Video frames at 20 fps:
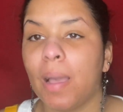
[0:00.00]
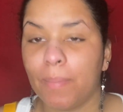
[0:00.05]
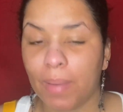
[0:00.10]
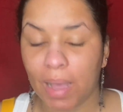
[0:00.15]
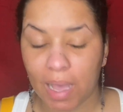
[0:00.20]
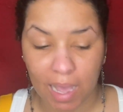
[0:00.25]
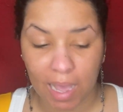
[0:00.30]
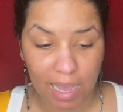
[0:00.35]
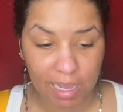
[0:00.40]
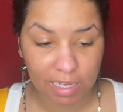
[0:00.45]

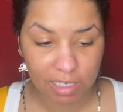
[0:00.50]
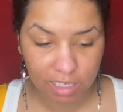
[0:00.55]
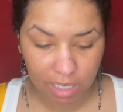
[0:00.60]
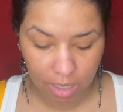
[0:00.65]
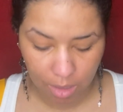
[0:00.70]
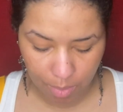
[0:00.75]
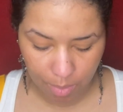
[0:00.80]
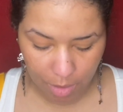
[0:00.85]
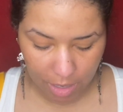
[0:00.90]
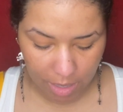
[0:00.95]
my
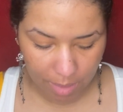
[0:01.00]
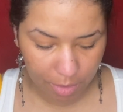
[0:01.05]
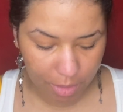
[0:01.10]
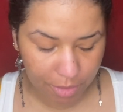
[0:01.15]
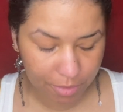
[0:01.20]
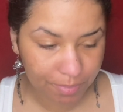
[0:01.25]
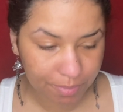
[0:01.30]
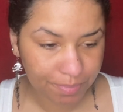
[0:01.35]
eyeshadow primer.